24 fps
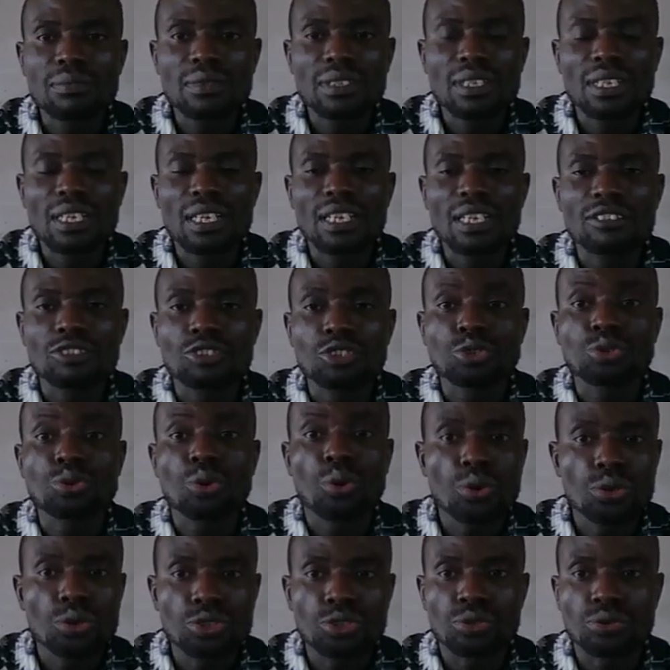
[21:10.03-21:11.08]
show
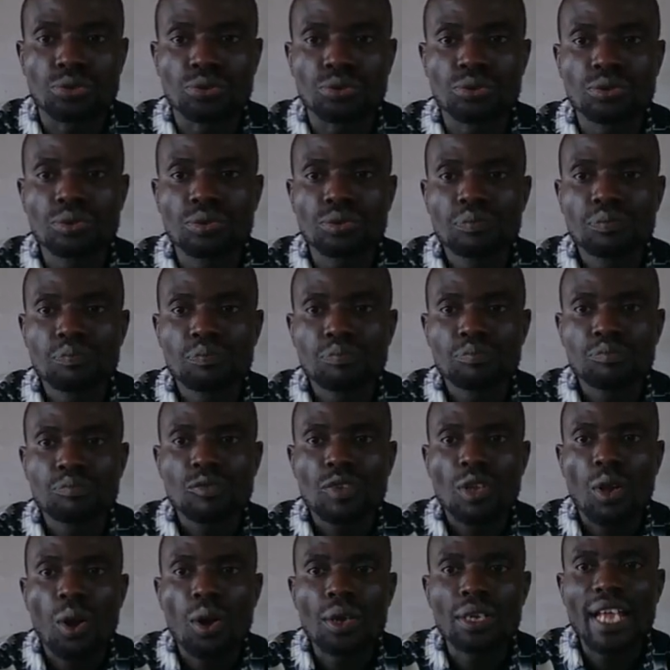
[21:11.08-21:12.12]
you
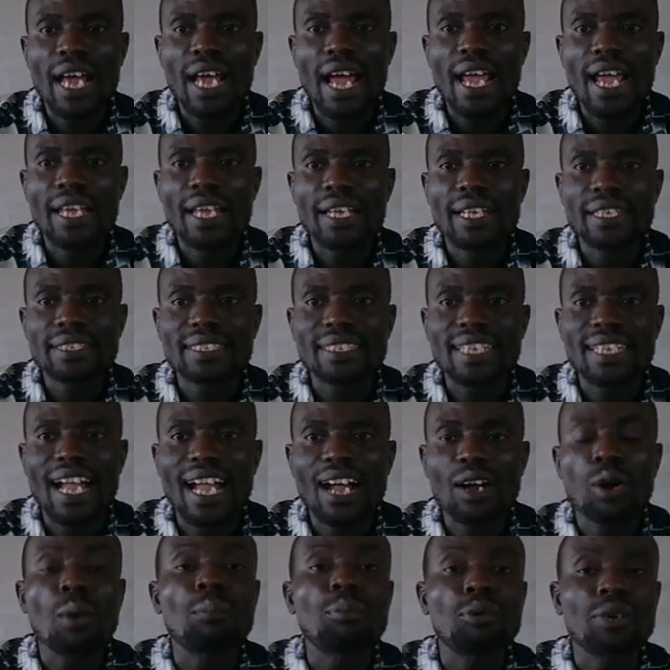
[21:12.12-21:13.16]
other electrical
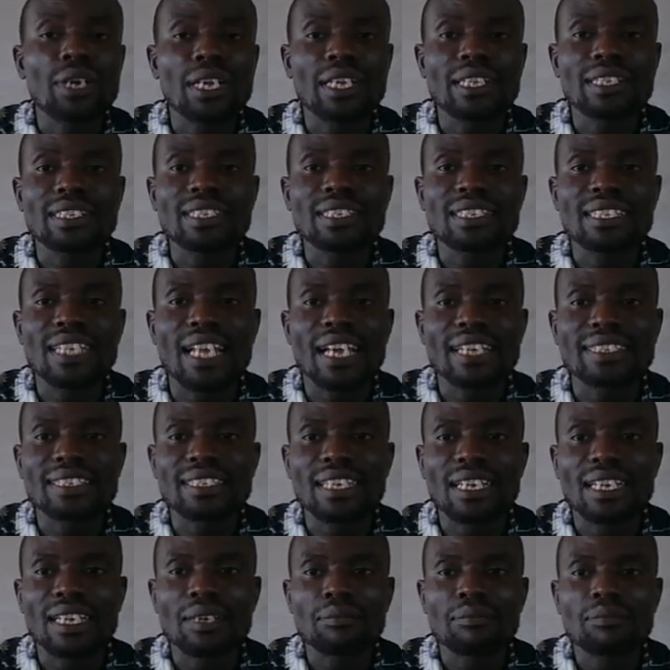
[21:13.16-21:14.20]
components that
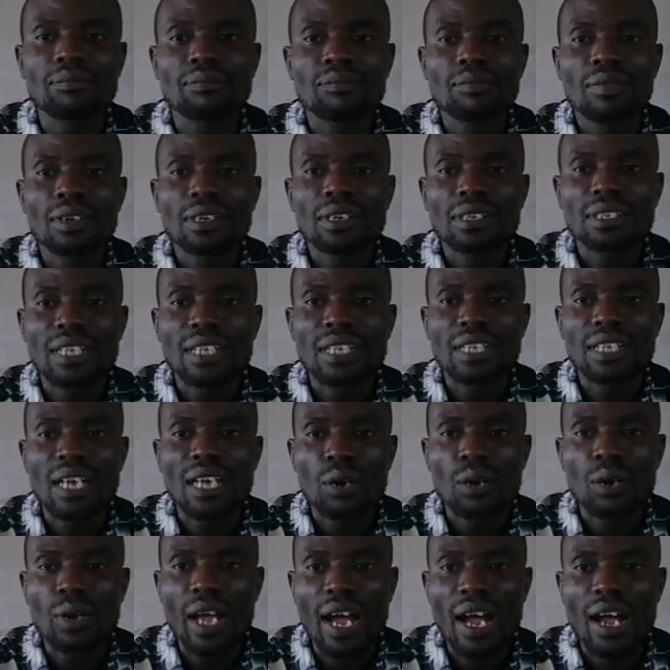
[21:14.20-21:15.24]
we
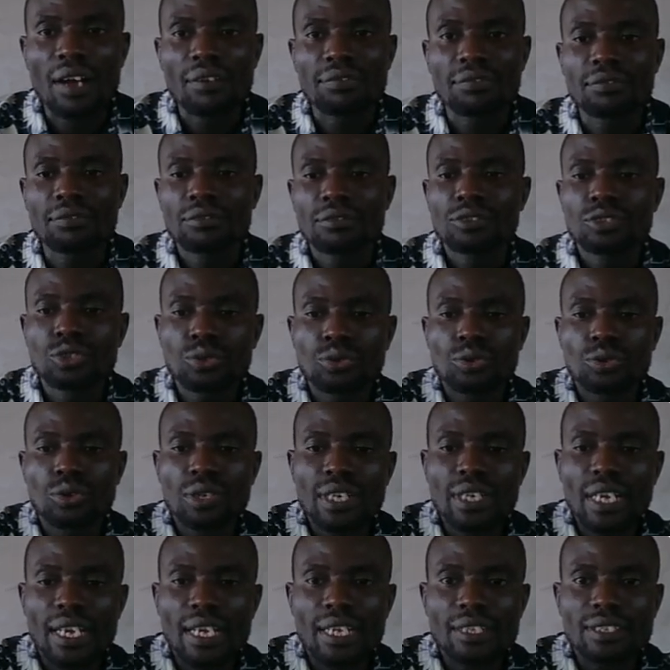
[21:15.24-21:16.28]
have. So other
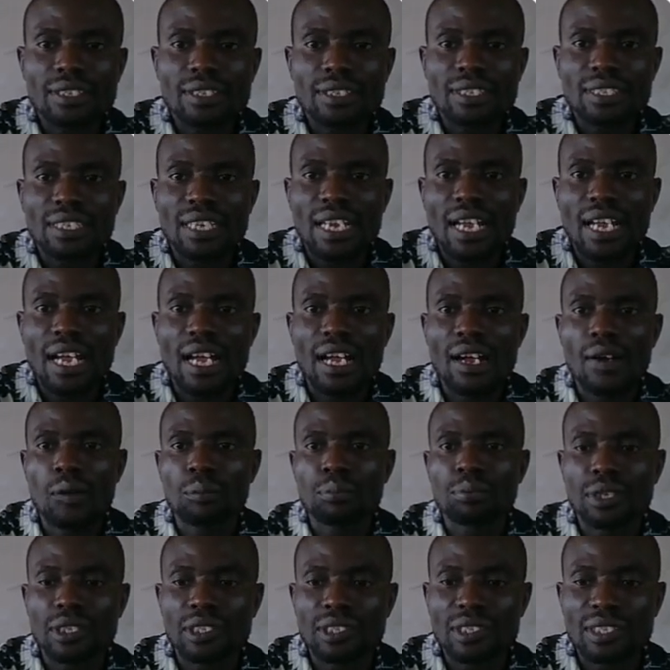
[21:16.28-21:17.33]
electrical
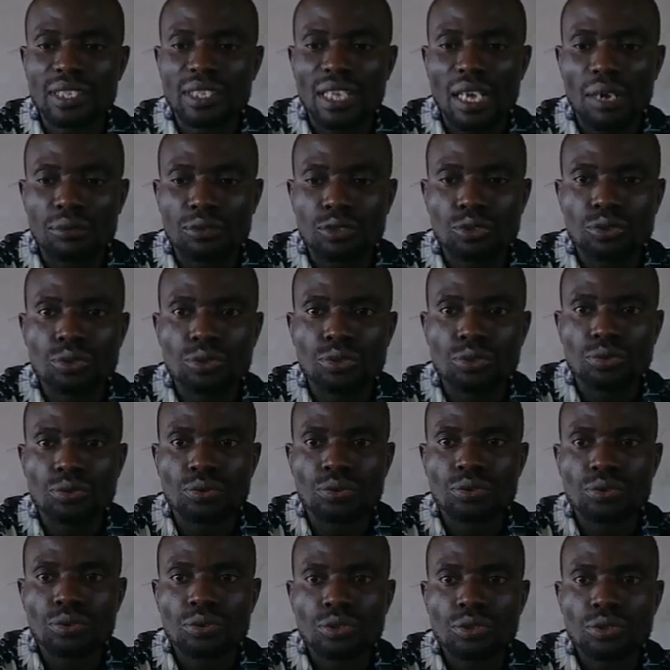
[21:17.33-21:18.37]
components, I will show you
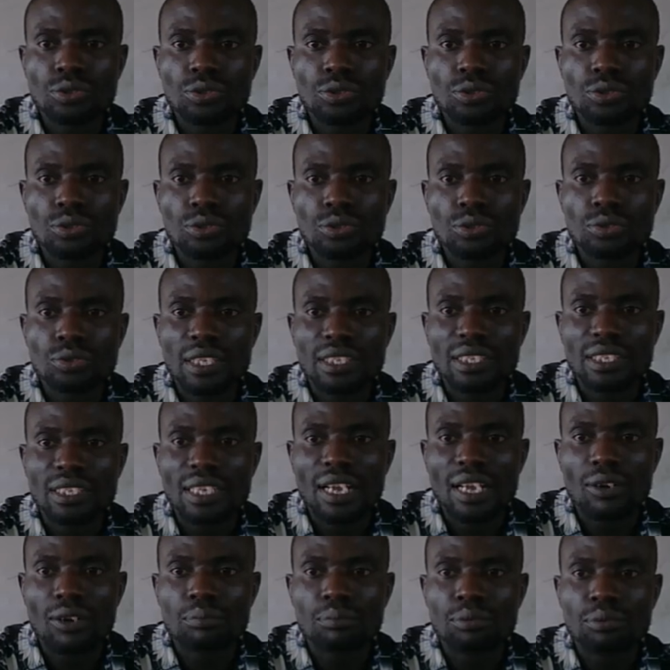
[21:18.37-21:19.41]
these electrical
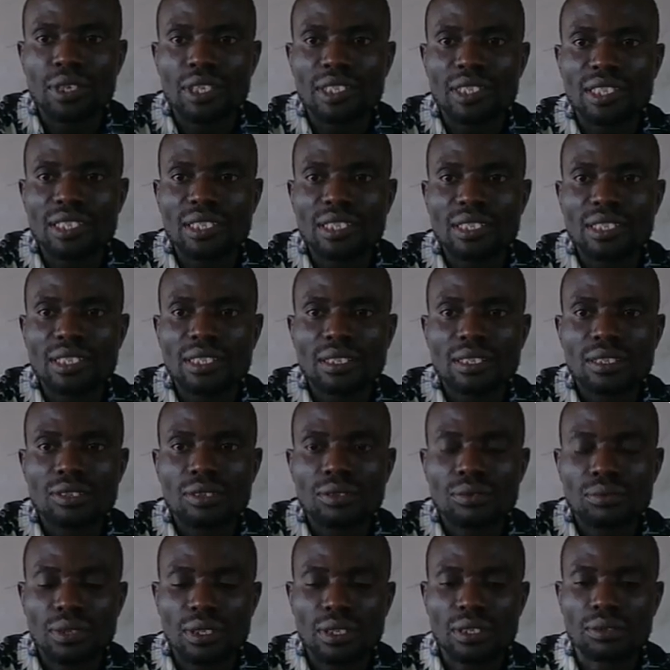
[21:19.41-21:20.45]
components
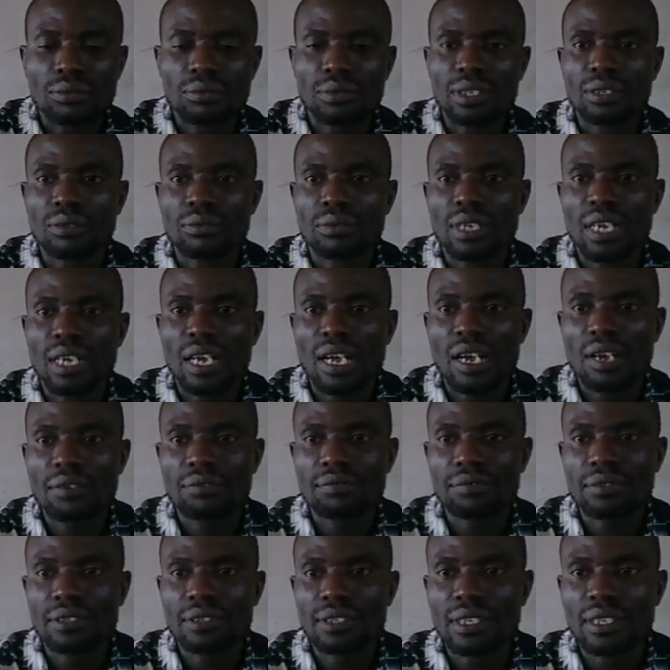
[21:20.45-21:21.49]
we have in
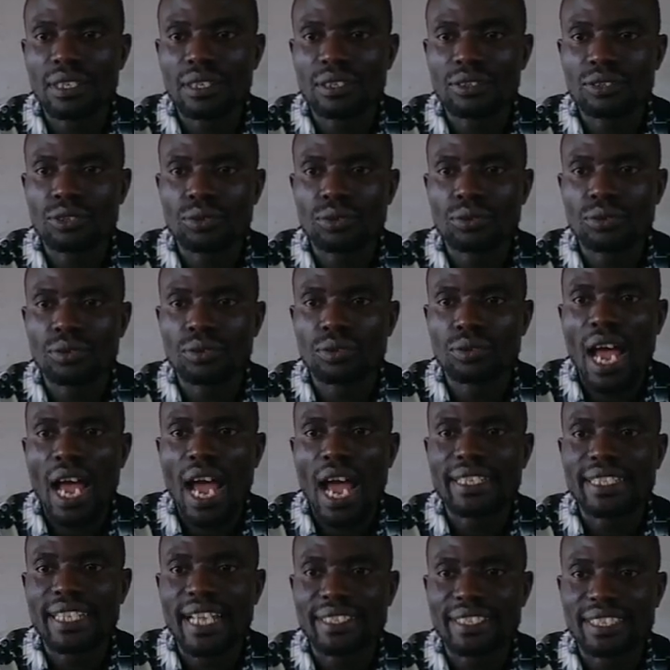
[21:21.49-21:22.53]
there. So, and their
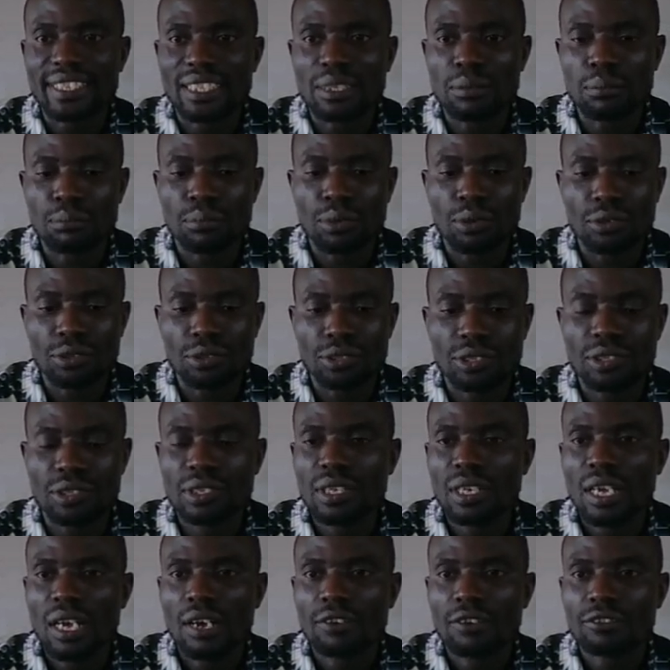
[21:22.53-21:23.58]
symbols,
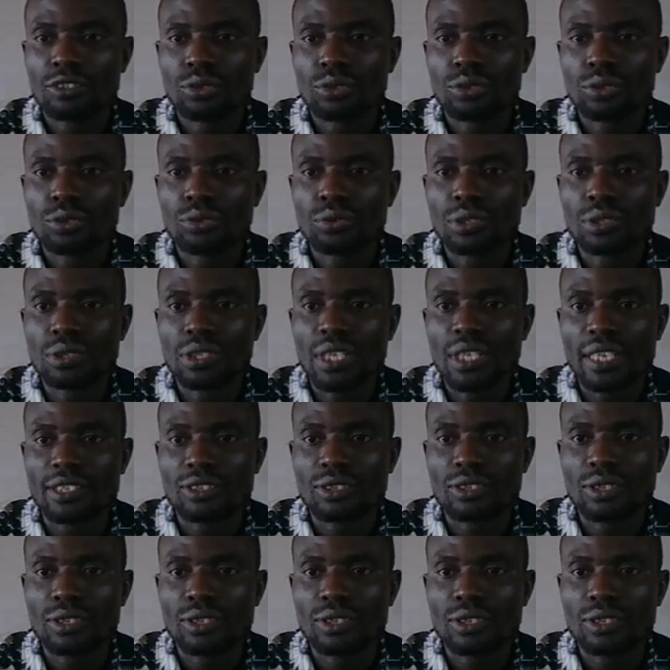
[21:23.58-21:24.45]
show you that so that